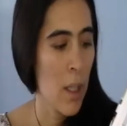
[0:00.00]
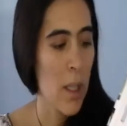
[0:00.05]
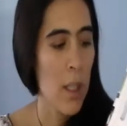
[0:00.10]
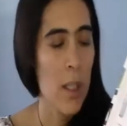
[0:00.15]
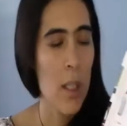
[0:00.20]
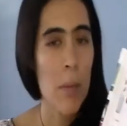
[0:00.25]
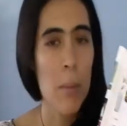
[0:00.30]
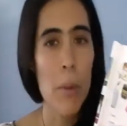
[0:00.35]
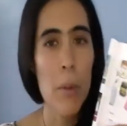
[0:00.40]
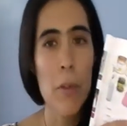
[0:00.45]

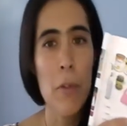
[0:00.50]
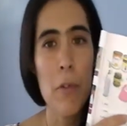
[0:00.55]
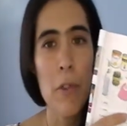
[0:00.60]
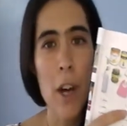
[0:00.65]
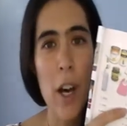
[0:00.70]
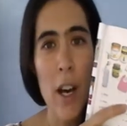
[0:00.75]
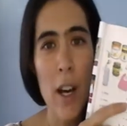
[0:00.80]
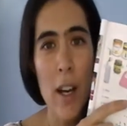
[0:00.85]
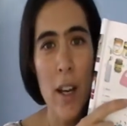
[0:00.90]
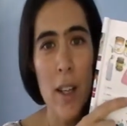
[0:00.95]
Number
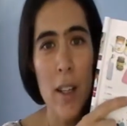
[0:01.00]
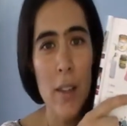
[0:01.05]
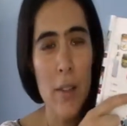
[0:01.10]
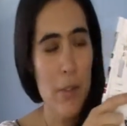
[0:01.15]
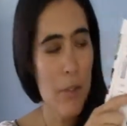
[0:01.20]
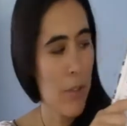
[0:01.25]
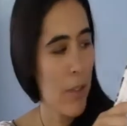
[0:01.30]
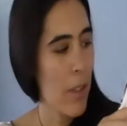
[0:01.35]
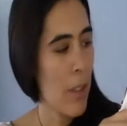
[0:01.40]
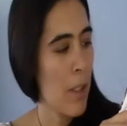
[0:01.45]

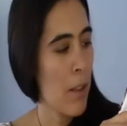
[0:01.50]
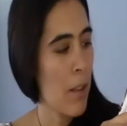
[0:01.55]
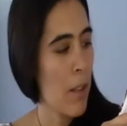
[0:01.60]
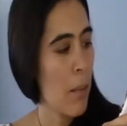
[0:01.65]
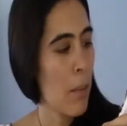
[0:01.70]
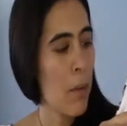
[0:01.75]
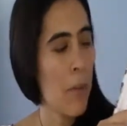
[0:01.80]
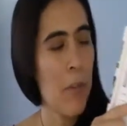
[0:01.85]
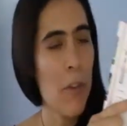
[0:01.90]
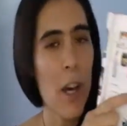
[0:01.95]
five.
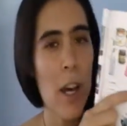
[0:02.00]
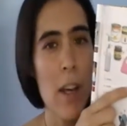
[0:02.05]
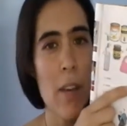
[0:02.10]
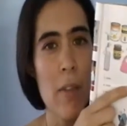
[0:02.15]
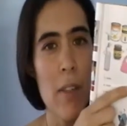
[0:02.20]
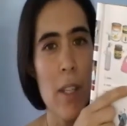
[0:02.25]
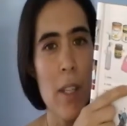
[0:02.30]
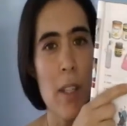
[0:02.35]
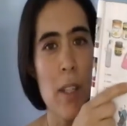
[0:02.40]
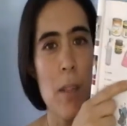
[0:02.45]
Number
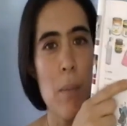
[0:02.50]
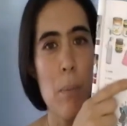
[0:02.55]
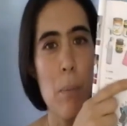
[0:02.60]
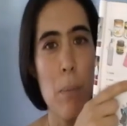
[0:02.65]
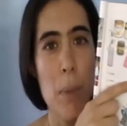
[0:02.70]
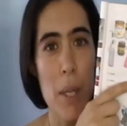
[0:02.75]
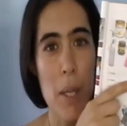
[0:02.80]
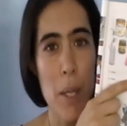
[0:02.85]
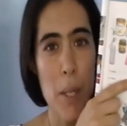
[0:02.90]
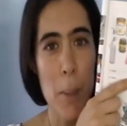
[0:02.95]
five is
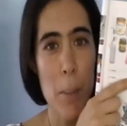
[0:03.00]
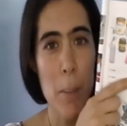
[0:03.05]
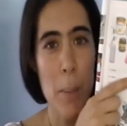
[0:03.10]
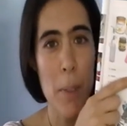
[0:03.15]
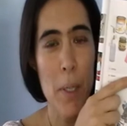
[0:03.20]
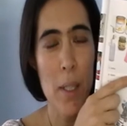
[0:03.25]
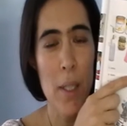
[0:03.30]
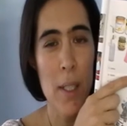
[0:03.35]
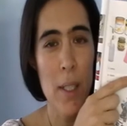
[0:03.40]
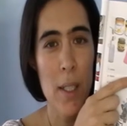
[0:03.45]
bib.
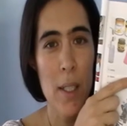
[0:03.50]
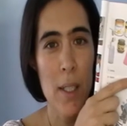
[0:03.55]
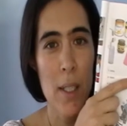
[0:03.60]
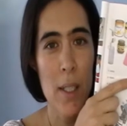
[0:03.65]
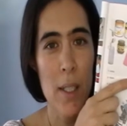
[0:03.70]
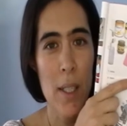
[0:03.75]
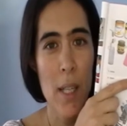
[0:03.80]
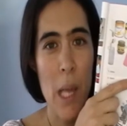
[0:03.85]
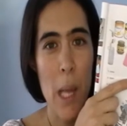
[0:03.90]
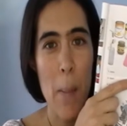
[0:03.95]

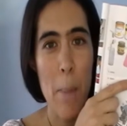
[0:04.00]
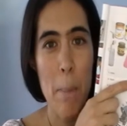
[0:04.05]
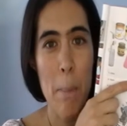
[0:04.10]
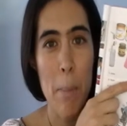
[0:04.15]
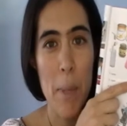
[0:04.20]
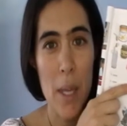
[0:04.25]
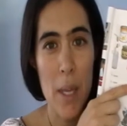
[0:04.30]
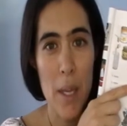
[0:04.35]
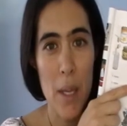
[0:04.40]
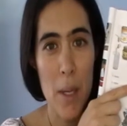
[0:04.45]

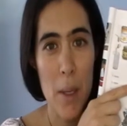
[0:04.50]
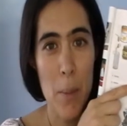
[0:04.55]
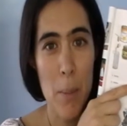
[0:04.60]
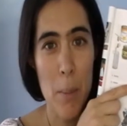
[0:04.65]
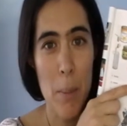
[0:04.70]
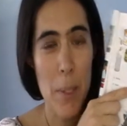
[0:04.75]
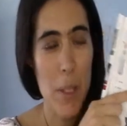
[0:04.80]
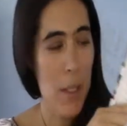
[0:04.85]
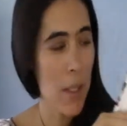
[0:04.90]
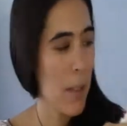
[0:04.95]

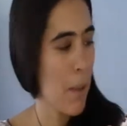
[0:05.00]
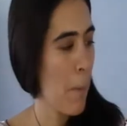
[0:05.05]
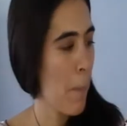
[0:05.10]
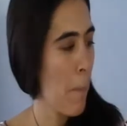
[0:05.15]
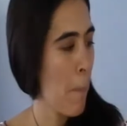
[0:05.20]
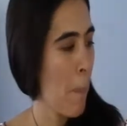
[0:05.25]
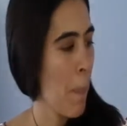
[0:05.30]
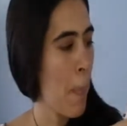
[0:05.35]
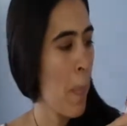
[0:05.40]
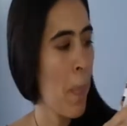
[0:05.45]
Bib.
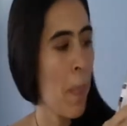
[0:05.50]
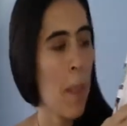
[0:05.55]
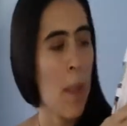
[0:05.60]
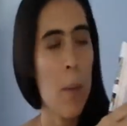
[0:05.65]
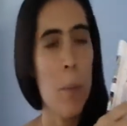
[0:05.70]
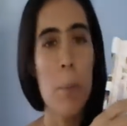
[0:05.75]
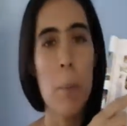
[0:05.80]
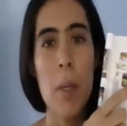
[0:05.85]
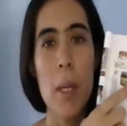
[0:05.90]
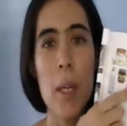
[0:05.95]

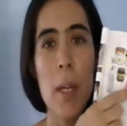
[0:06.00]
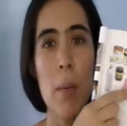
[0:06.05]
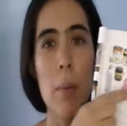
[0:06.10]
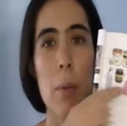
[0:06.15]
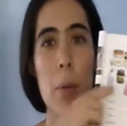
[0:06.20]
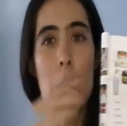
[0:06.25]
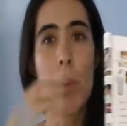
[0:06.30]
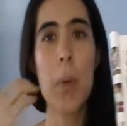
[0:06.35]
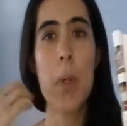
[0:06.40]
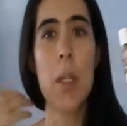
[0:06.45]
Bib,
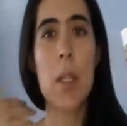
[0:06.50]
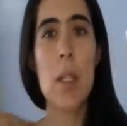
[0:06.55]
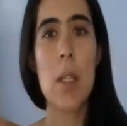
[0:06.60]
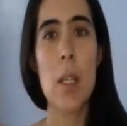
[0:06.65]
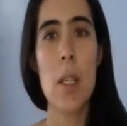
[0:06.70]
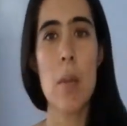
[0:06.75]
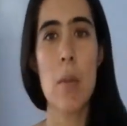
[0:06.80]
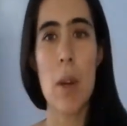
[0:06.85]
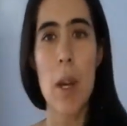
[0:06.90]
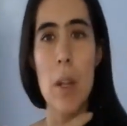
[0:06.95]
you put
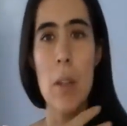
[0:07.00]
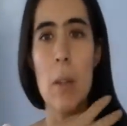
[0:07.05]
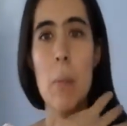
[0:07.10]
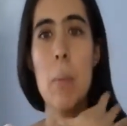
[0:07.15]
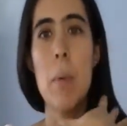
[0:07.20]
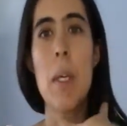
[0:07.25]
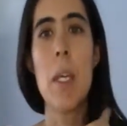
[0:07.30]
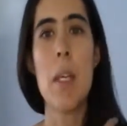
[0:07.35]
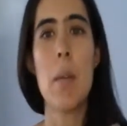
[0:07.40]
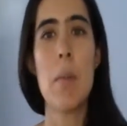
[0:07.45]
it around the
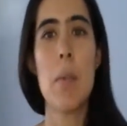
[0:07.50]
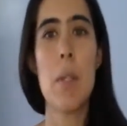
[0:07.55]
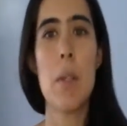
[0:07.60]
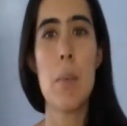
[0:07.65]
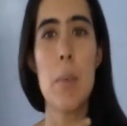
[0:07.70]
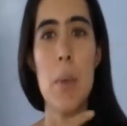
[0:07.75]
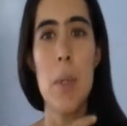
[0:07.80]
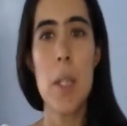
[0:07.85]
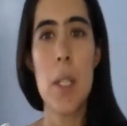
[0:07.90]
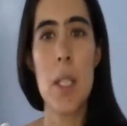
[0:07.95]
baby, you
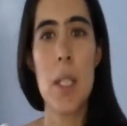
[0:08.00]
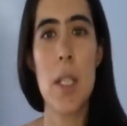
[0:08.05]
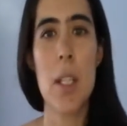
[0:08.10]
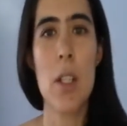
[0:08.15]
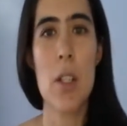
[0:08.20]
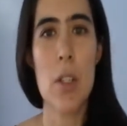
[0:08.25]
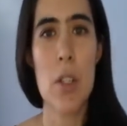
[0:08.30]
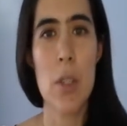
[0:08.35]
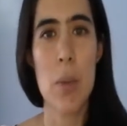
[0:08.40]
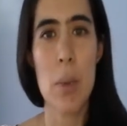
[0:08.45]
put it
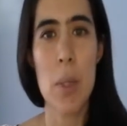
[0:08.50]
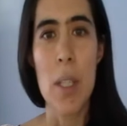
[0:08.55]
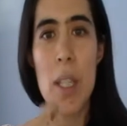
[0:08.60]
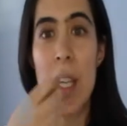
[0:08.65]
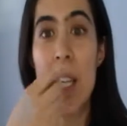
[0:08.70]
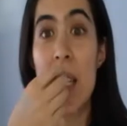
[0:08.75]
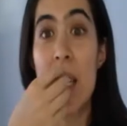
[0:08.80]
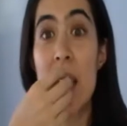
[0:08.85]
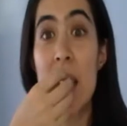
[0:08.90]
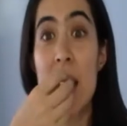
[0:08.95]
here so when
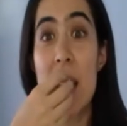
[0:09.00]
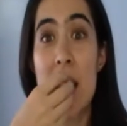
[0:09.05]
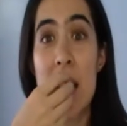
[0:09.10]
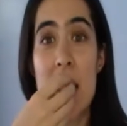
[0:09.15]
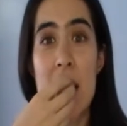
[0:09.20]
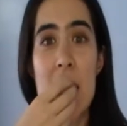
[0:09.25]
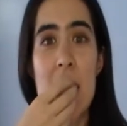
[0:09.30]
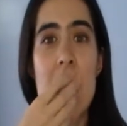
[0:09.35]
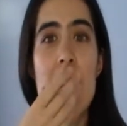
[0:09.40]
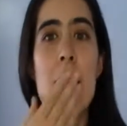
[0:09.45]
they
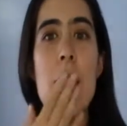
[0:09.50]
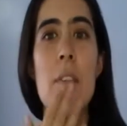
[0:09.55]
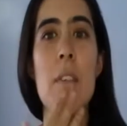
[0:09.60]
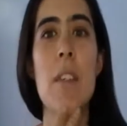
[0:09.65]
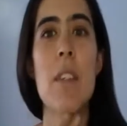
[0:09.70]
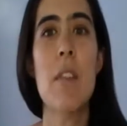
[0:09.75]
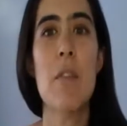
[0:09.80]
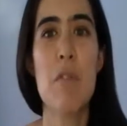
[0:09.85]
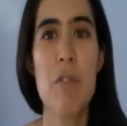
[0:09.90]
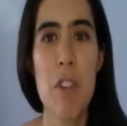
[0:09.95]
eat and
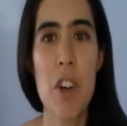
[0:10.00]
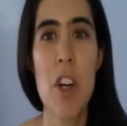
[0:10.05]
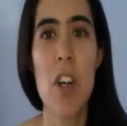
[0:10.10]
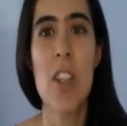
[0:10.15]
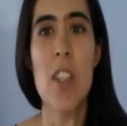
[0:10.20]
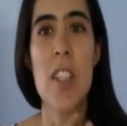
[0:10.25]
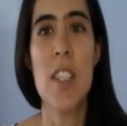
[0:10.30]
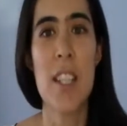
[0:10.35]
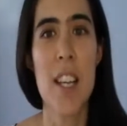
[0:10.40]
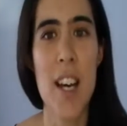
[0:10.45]
everything
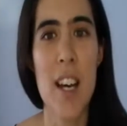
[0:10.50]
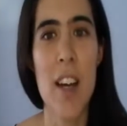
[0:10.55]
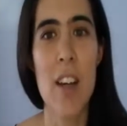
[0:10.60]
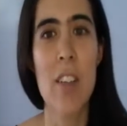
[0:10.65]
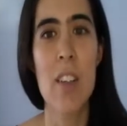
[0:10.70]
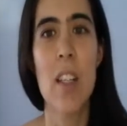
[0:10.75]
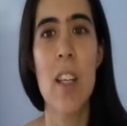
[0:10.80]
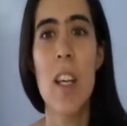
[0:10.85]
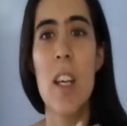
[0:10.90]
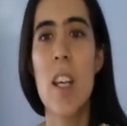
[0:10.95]
falls
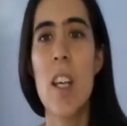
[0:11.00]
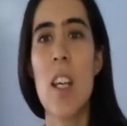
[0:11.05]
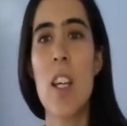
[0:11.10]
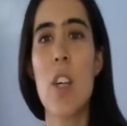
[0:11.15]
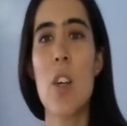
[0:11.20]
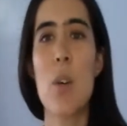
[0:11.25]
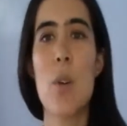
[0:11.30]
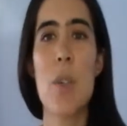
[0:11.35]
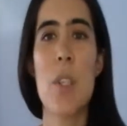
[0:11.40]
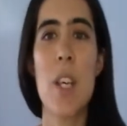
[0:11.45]
down, it
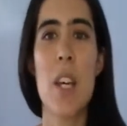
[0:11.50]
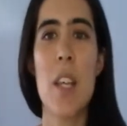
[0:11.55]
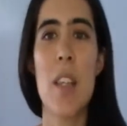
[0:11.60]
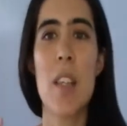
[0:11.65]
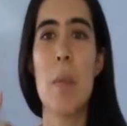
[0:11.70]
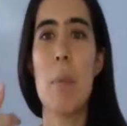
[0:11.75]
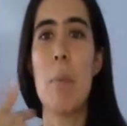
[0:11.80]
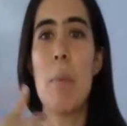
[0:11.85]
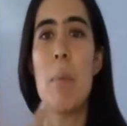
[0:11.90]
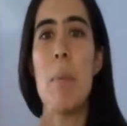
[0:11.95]
goes on
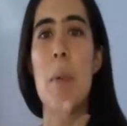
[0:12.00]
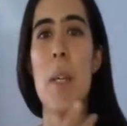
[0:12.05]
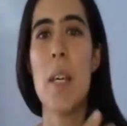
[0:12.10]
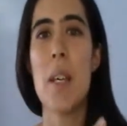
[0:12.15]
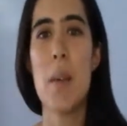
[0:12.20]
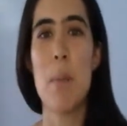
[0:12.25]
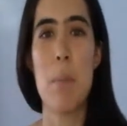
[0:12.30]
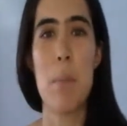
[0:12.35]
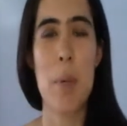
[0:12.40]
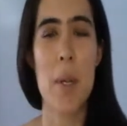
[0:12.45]
the
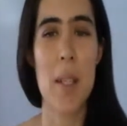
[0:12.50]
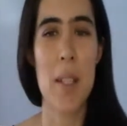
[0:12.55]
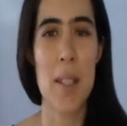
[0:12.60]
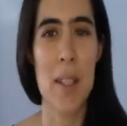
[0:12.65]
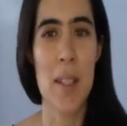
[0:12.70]
bib.